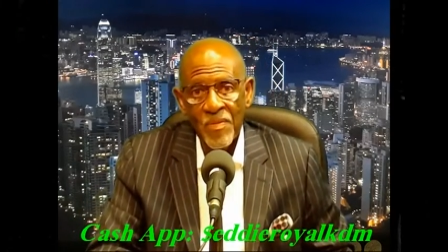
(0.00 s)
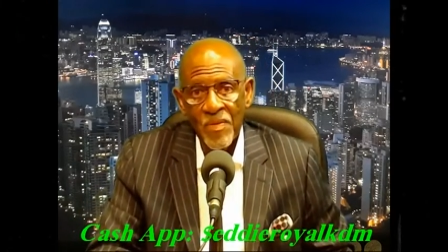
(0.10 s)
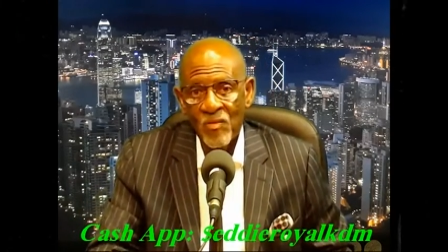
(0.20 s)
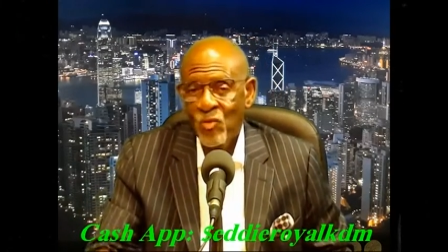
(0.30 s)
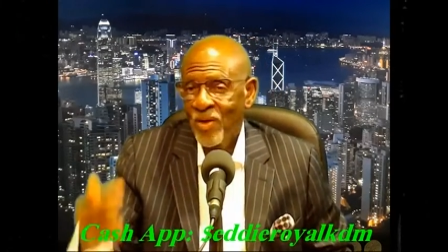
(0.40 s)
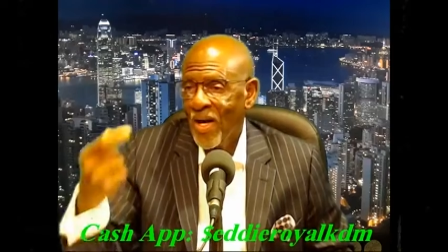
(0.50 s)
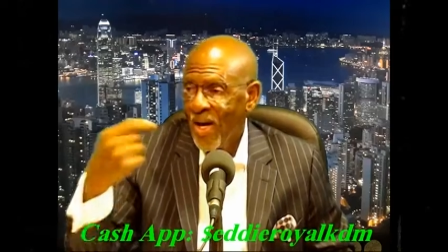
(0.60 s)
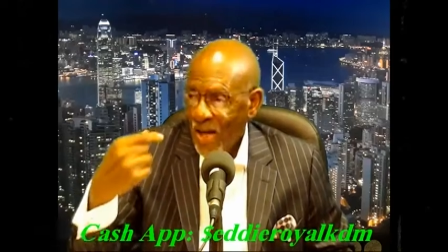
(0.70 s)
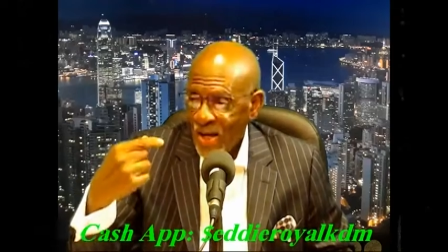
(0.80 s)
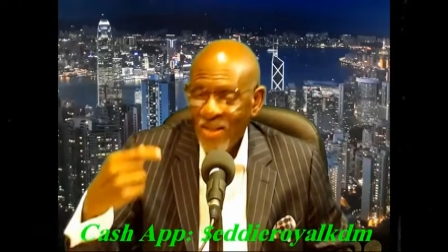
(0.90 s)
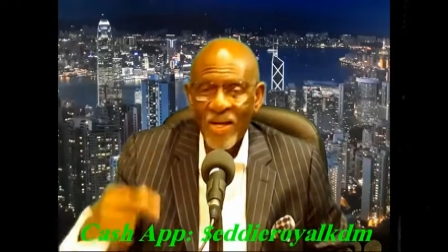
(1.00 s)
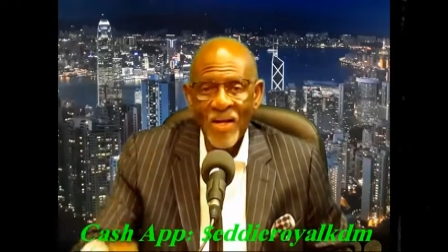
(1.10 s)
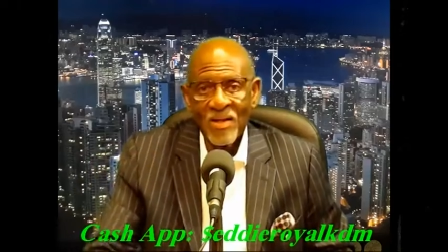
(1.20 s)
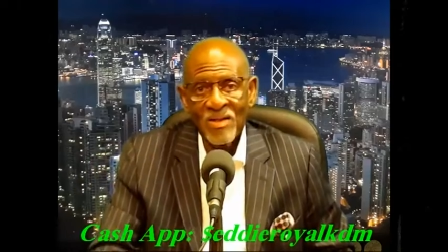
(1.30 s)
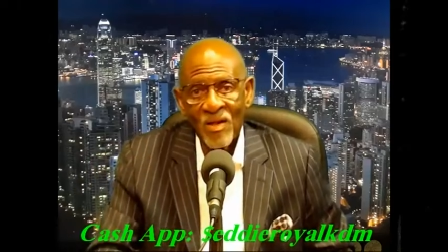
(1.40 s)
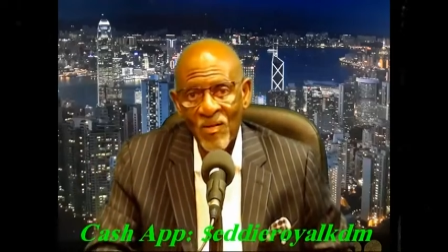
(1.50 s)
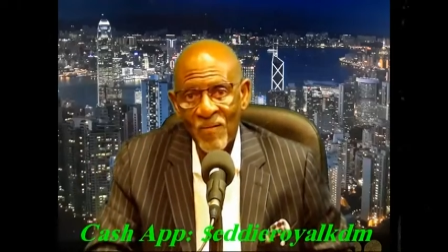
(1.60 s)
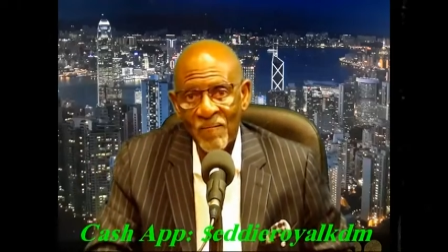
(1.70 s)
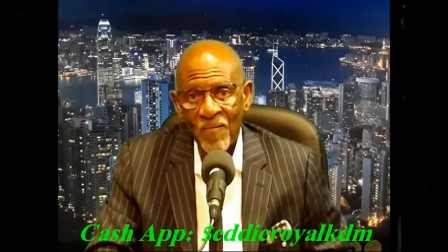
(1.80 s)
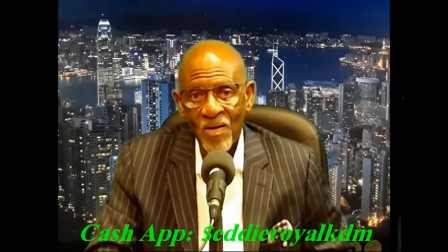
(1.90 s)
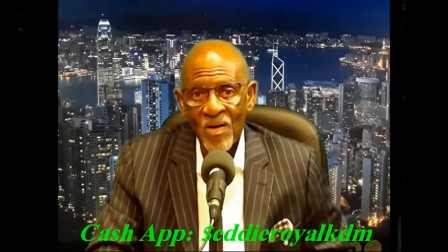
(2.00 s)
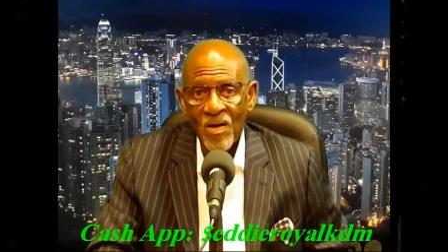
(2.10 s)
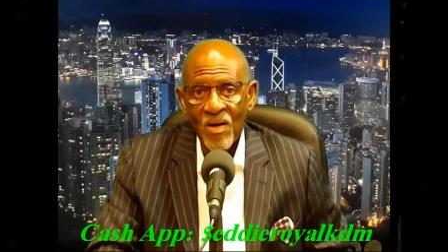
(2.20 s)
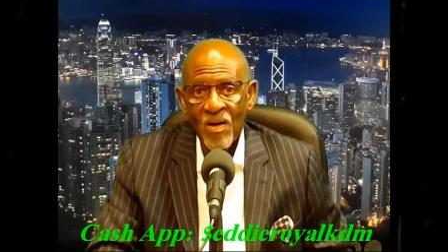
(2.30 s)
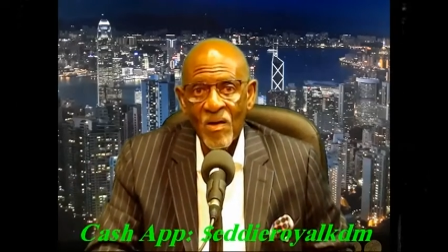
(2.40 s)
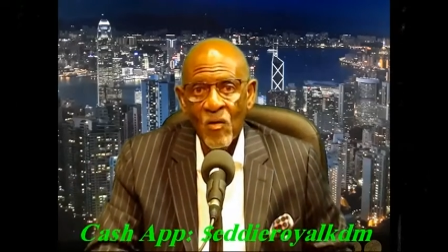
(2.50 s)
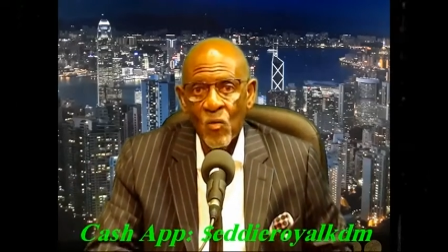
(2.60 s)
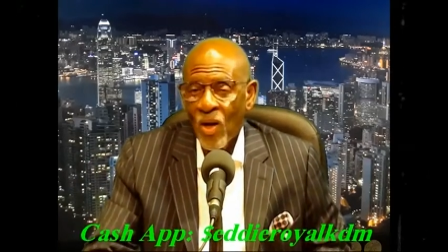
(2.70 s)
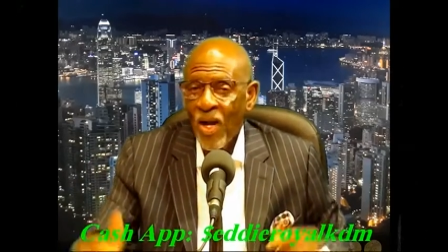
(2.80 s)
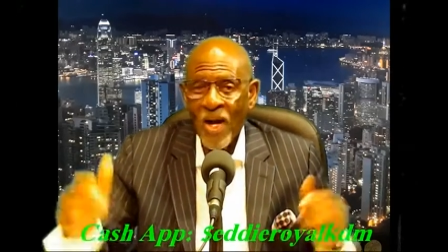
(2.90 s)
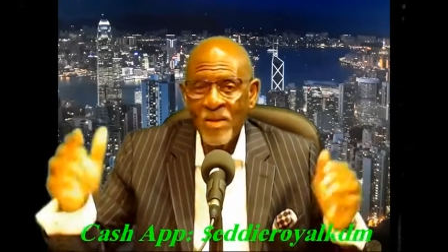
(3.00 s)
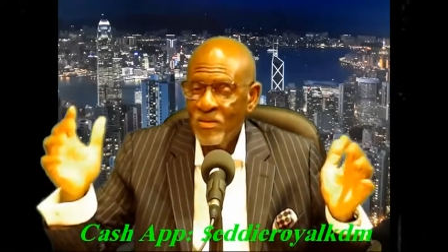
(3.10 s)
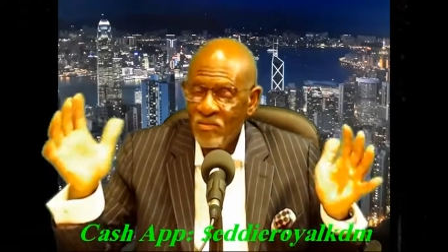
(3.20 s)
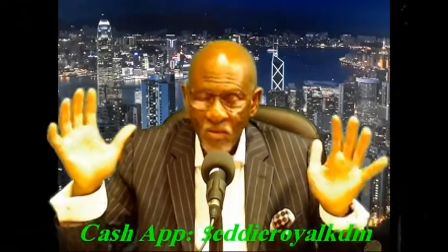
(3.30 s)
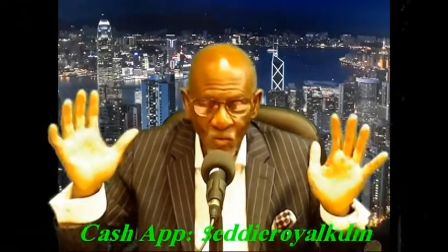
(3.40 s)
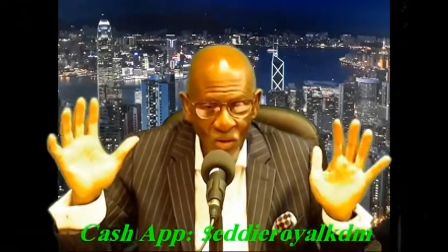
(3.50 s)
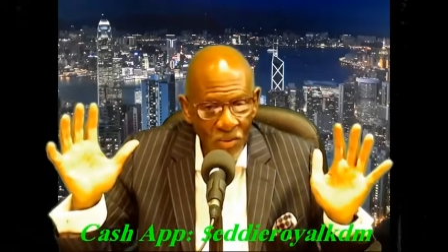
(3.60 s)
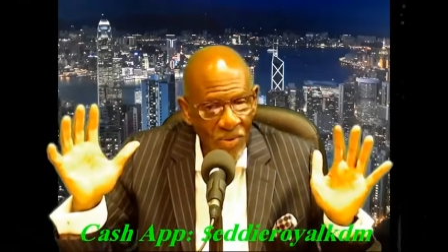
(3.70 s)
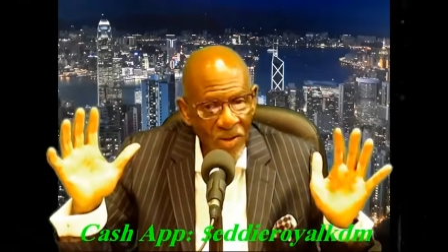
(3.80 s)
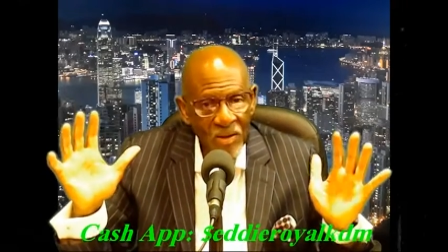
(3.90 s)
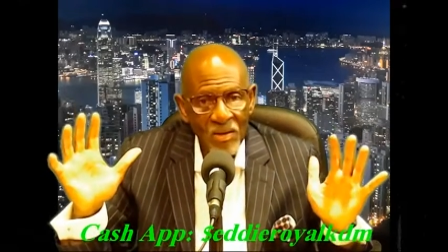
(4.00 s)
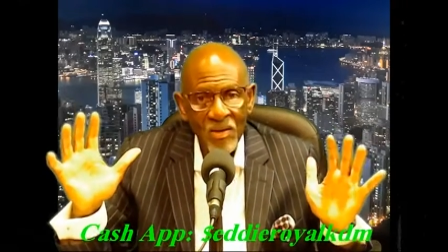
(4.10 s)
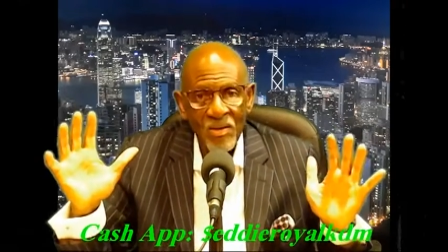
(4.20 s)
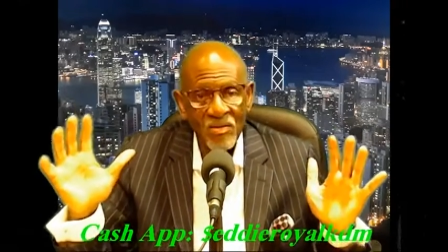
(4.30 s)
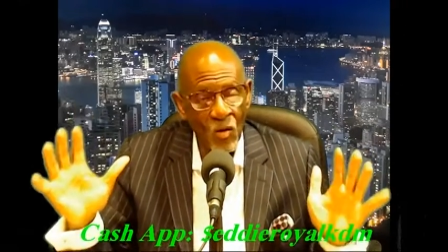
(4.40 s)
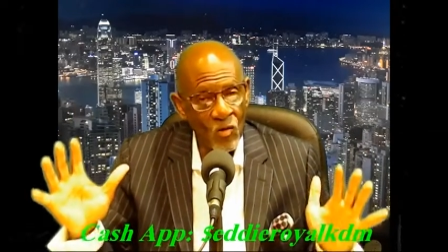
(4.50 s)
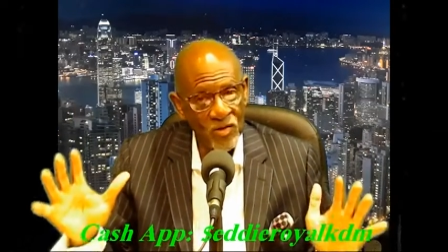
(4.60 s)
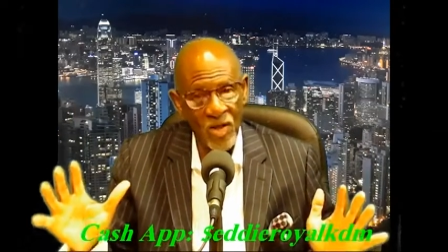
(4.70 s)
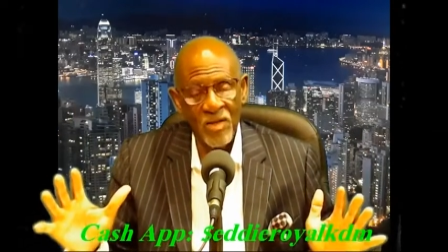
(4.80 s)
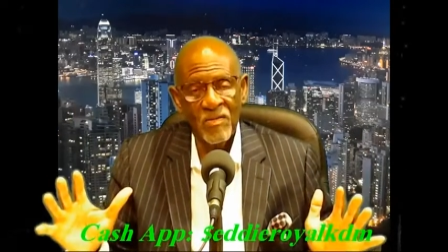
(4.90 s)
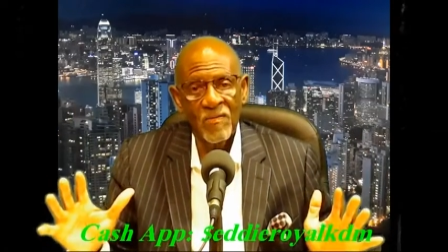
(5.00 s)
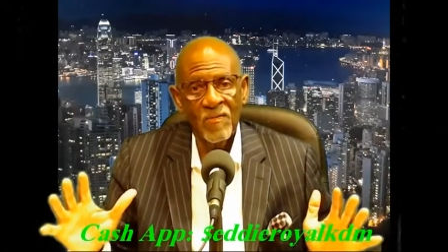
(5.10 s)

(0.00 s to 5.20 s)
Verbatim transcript: That's what I gotta tell them. Well, I didn't know. Wait a minute. It's all done.